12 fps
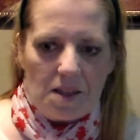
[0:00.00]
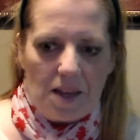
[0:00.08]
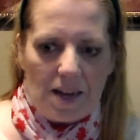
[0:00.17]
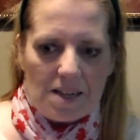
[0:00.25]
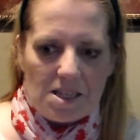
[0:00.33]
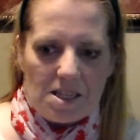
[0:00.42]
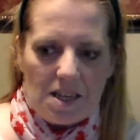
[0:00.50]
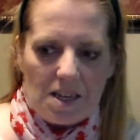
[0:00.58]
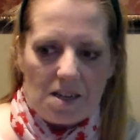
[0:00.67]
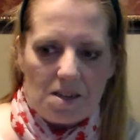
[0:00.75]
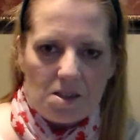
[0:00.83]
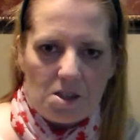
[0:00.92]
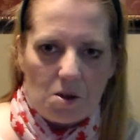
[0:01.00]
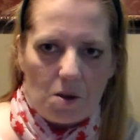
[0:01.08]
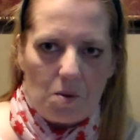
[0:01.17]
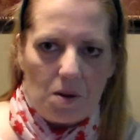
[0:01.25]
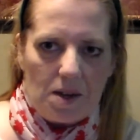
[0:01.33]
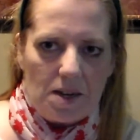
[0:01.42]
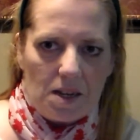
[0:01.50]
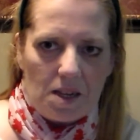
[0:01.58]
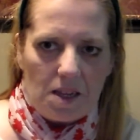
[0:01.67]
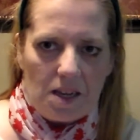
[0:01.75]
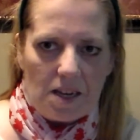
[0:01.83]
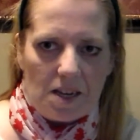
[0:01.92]
that's it. So I want you to
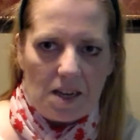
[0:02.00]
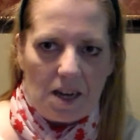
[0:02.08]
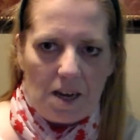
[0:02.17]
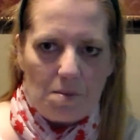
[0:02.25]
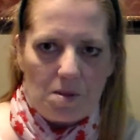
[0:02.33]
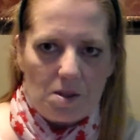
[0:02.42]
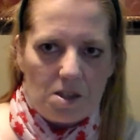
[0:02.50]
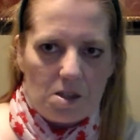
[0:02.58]
like, comment,